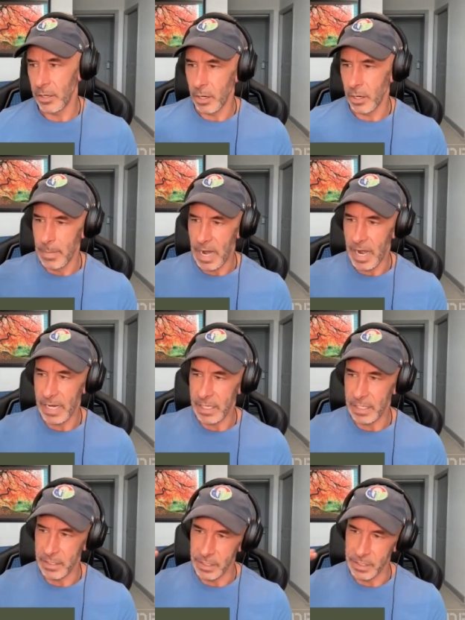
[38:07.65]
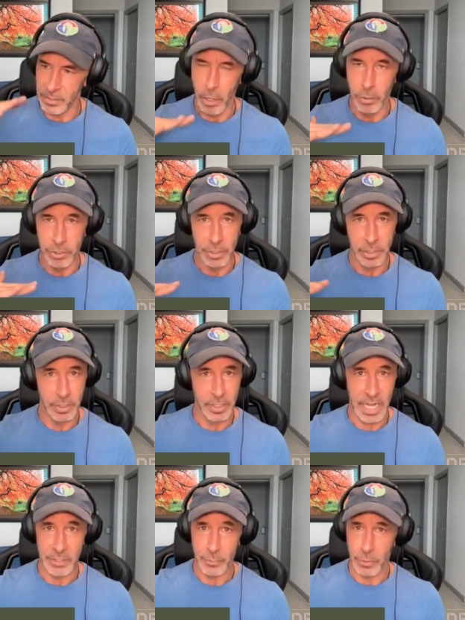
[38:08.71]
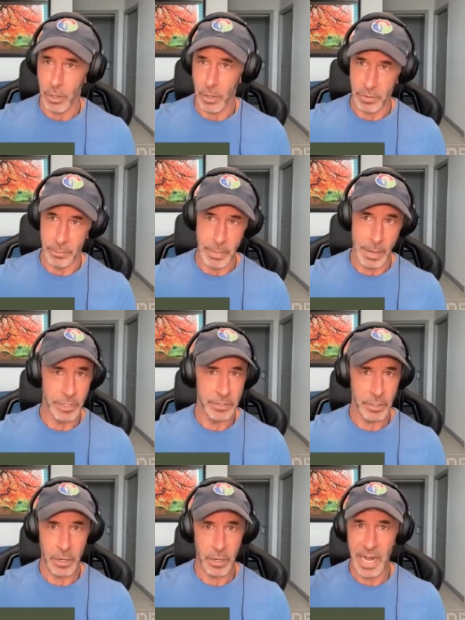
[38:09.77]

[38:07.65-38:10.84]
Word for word: our mind is an ocean and that's where all your memories are.